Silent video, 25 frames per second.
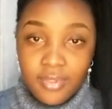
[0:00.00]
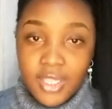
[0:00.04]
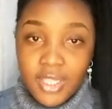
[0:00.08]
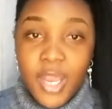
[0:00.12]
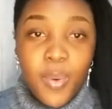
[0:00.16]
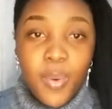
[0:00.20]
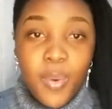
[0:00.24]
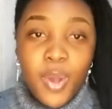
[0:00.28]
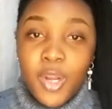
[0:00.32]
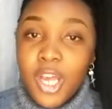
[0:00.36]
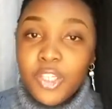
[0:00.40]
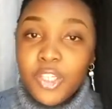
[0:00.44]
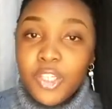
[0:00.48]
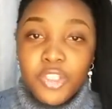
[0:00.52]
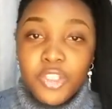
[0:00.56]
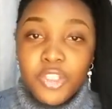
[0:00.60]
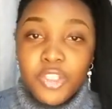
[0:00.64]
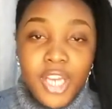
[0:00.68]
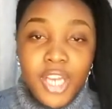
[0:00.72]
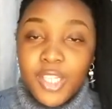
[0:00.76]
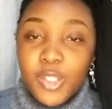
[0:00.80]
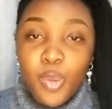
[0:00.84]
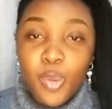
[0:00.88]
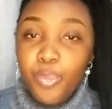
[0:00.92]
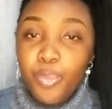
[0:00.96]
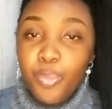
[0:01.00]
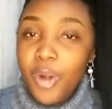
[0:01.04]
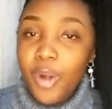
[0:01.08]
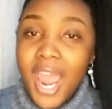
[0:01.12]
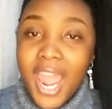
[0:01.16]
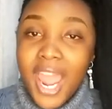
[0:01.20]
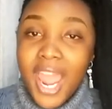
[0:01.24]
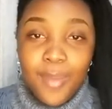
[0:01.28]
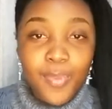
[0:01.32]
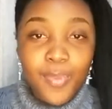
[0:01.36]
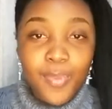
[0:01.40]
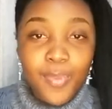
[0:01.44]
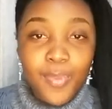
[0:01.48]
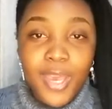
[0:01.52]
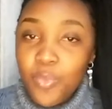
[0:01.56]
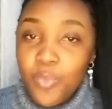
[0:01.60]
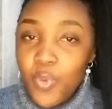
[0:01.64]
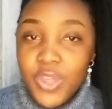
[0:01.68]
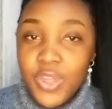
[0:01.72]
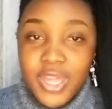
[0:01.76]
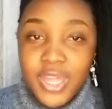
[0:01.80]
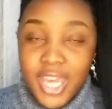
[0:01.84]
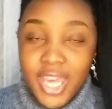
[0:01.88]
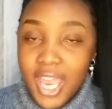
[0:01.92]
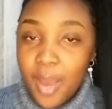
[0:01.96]
They were not trying to bribe him
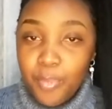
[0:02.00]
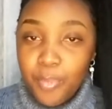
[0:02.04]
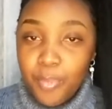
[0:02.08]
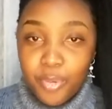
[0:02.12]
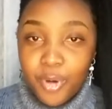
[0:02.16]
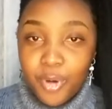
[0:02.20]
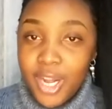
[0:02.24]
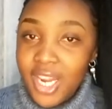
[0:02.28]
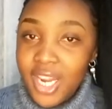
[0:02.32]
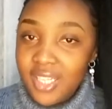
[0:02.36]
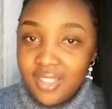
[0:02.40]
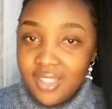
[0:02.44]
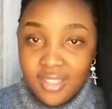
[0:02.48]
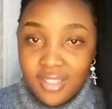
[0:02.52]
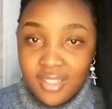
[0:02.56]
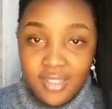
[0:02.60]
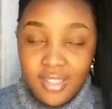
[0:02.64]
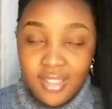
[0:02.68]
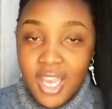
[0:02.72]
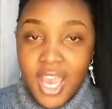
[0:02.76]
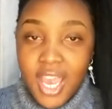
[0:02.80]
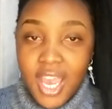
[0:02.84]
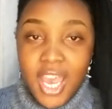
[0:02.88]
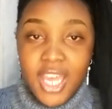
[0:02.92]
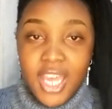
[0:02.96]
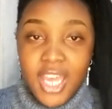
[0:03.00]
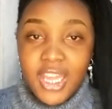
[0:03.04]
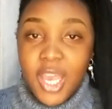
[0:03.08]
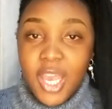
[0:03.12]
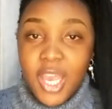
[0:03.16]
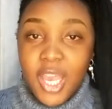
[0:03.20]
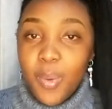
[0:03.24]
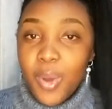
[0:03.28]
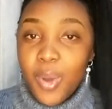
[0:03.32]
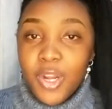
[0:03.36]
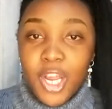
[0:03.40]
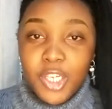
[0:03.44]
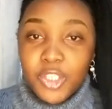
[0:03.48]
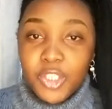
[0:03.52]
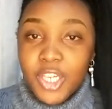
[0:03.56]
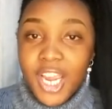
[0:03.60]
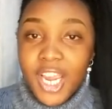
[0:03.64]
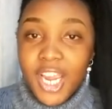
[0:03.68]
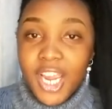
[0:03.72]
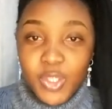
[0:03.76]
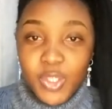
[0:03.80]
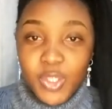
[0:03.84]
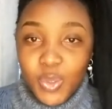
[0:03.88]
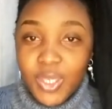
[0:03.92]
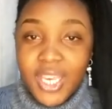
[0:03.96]
with their praises. They were not
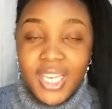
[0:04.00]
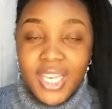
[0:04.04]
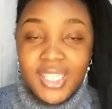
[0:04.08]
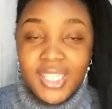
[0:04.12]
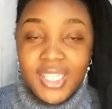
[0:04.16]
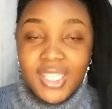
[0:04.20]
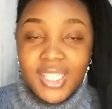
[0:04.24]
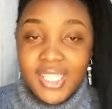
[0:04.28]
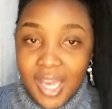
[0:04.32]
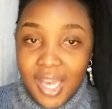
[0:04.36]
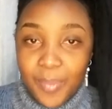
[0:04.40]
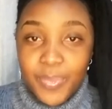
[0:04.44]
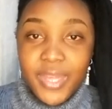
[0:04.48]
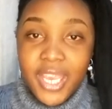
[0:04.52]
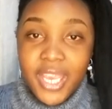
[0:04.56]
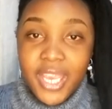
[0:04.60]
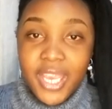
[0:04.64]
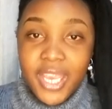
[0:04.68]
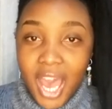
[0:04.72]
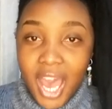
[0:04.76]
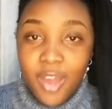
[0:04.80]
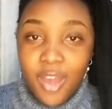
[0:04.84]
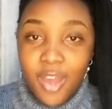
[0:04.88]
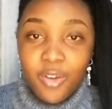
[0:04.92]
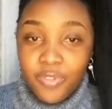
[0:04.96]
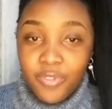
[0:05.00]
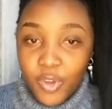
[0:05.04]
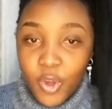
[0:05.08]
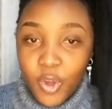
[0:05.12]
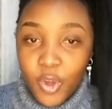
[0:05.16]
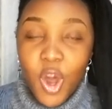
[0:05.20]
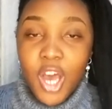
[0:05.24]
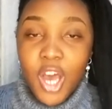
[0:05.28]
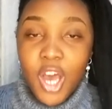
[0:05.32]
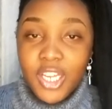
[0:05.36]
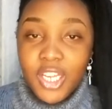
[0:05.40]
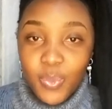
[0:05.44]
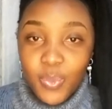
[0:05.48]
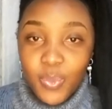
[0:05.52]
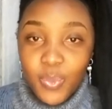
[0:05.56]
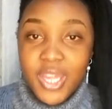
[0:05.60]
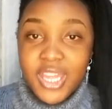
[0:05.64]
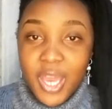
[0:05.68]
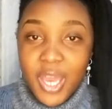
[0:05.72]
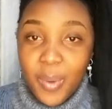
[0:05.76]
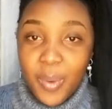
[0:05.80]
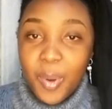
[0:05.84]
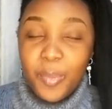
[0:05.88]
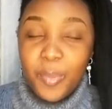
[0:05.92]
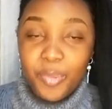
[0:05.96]
trying to get something out of God when
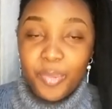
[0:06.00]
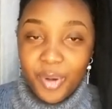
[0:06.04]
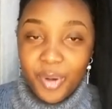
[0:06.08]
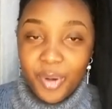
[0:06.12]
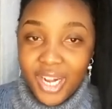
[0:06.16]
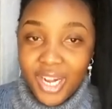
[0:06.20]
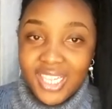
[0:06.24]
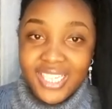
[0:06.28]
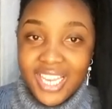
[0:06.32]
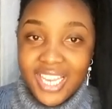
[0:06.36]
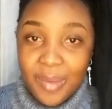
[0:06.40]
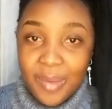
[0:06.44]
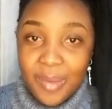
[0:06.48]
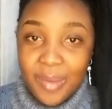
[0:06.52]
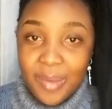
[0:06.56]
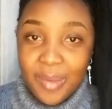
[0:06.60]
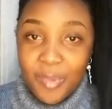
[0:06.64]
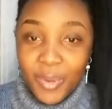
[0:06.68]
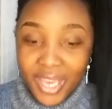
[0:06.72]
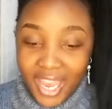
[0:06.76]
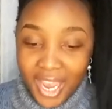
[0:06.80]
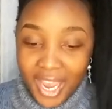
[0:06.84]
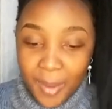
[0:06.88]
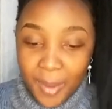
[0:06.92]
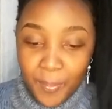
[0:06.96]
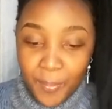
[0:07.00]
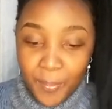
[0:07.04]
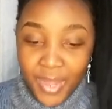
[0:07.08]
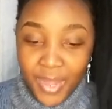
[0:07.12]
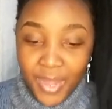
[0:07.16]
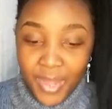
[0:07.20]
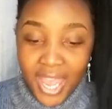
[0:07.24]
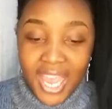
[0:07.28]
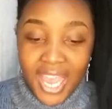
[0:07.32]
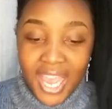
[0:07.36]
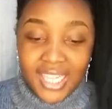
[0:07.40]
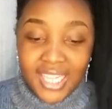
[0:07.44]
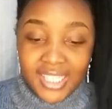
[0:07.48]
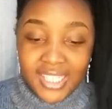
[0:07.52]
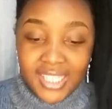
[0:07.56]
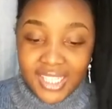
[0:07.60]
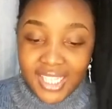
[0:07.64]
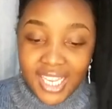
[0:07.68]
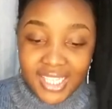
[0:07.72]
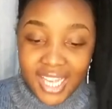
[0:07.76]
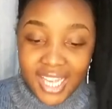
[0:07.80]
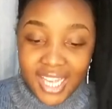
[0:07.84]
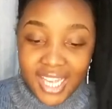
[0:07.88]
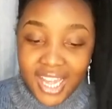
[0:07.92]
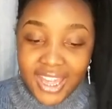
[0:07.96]
they were praising him, okay? It
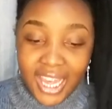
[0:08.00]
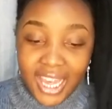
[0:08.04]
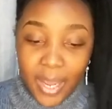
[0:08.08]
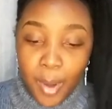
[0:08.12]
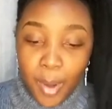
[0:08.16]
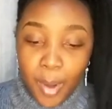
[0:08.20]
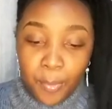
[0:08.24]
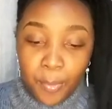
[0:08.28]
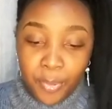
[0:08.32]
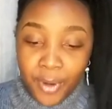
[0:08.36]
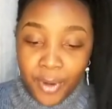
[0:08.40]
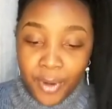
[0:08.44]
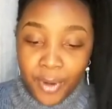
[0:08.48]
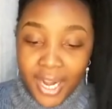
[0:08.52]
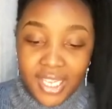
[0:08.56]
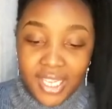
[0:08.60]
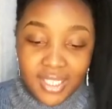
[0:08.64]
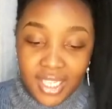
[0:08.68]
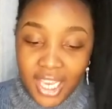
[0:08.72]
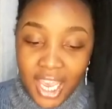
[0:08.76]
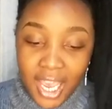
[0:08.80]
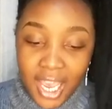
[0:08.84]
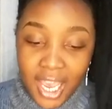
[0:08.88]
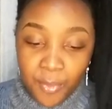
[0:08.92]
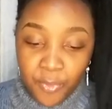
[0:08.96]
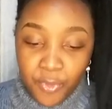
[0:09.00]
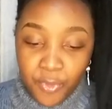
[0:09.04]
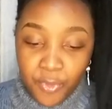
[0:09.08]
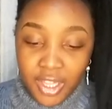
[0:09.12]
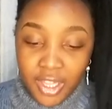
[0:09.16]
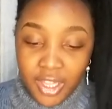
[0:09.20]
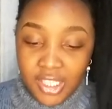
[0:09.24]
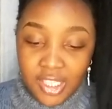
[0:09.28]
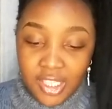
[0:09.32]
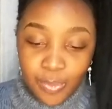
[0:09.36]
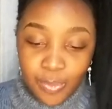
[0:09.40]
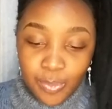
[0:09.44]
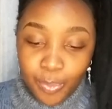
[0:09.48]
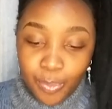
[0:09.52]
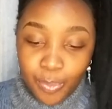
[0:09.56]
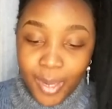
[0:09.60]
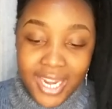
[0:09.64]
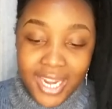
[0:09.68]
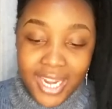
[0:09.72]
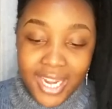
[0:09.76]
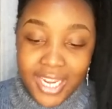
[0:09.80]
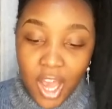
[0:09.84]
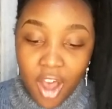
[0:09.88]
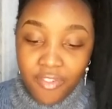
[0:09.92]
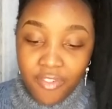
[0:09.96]
says that they were praising him for the
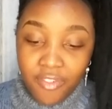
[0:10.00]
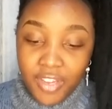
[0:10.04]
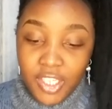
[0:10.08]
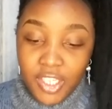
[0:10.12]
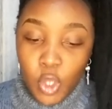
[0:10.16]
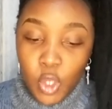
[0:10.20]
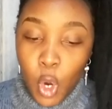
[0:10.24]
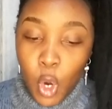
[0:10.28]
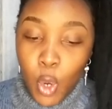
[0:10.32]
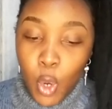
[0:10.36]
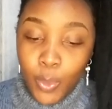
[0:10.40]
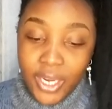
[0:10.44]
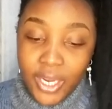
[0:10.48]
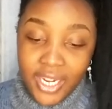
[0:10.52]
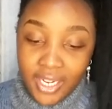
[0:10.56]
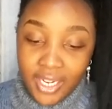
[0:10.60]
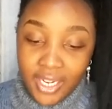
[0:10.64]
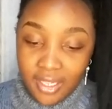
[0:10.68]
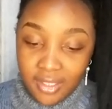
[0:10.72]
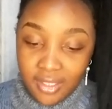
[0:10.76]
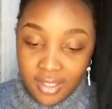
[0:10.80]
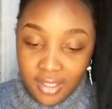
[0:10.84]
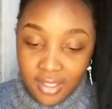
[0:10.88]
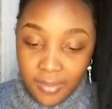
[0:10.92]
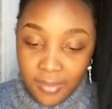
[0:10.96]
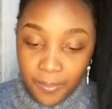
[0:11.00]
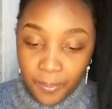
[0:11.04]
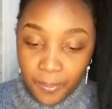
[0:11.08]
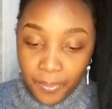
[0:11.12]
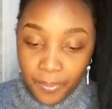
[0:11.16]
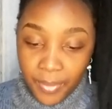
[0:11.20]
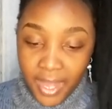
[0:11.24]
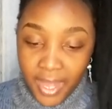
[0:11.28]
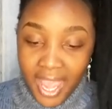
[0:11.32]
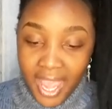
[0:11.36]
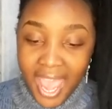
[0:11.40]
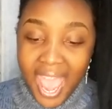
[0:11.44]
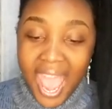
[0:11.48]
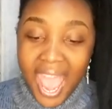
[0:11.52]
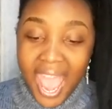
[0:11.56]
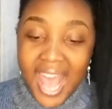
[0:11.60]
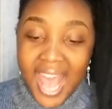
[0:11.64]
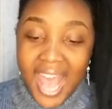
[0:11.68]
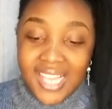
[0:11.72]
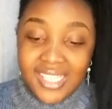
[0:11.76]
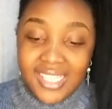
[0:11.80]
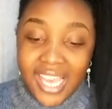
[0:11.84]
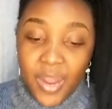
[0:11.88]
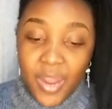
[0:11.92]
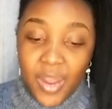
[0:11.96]
splendor of his holiness.
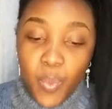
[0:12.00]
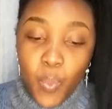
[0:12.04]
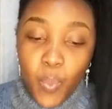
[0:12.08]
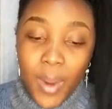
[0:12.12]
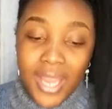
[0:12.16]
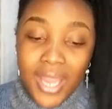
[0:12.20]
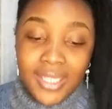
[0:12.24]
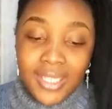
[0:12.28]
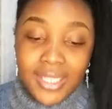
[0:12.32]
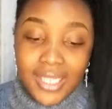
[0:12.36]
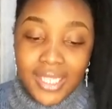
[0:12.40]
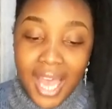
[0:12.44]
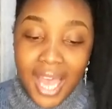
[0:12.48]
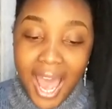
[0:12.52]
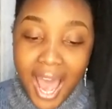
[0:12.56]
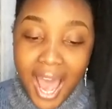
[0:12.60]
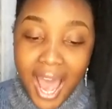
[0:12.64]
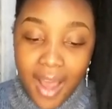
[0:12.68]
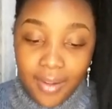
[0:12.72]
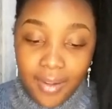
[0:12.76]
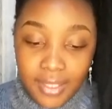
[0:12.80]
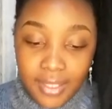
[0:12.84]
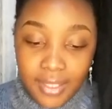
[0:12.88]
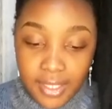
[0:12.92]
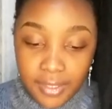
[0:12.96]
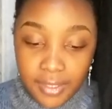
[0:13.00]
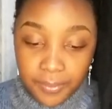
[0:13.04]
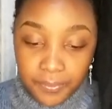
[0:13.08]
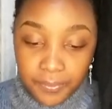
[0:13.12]
As they went out